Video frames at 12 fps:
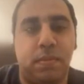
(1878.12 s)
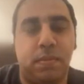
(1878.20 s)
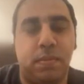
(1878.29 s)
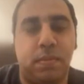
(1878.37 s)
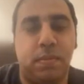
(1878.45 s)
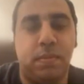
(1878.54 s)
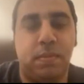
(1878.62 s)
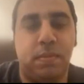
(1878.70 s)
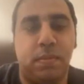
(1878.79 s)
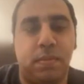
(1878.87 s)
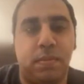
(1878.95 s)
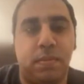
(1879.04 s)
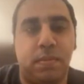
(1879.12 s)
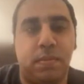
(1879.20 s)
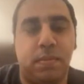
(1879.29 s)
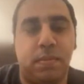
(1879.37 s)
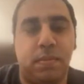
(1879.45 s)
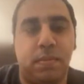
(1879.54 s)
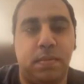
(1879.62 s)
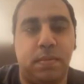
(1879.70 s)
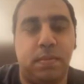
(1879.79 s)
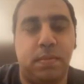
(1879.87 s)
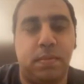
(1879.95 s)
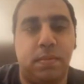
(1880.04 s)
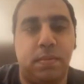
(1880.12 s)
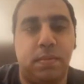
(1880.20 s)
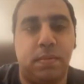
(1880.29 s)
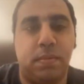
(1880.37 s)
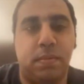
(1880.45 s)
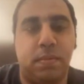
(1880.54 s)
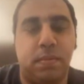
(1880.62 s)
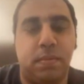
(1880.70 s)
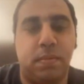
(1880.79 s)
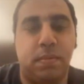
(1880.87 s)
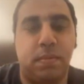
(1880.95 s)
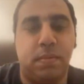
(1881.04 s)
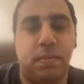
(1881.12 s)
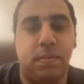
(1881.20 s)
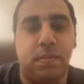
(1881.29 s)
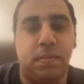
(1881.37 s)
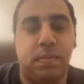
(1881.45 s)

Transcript: The person shown says nothing.